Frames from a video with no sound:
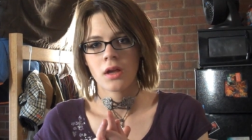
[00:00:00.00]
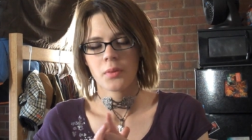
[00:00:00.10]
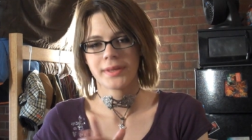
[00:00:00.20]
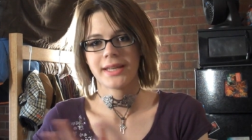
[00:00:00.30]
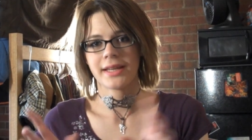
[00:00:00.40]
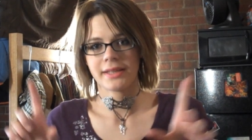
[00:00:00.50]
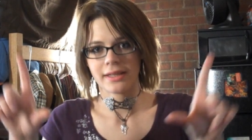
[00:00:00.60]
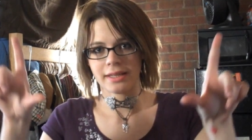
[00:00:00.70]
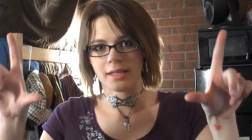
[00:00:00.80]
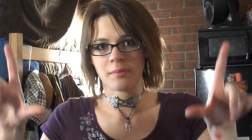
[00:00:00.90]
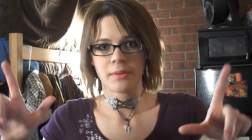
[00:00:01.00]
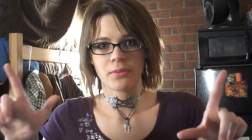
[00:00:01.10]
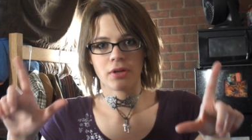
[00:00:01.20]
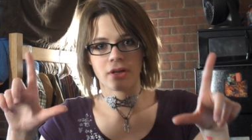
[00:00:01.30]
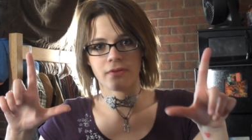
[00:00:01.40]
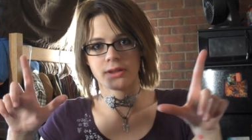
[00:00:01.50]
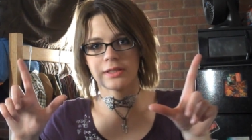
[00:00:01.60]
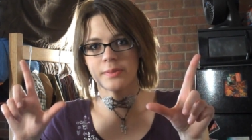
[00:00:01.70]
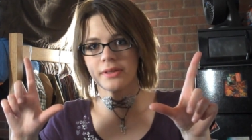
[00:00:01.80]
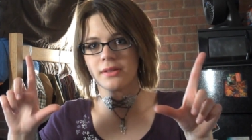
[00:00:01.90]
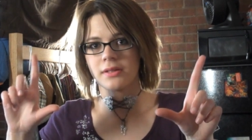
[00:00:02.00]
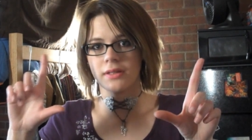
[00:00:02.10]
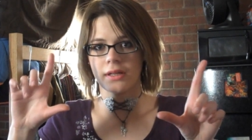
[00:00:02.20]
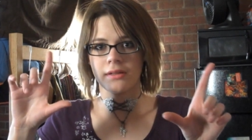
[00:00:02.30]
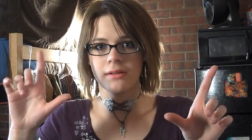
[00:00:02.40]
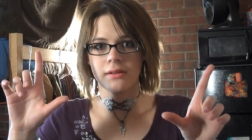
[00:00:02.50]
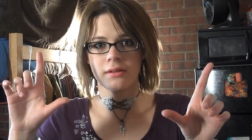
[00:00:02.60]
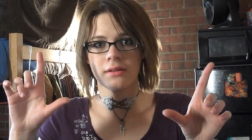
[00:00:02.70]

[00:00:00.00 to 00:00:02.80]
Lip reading: when they had that like in memory of Elizabeth Sladen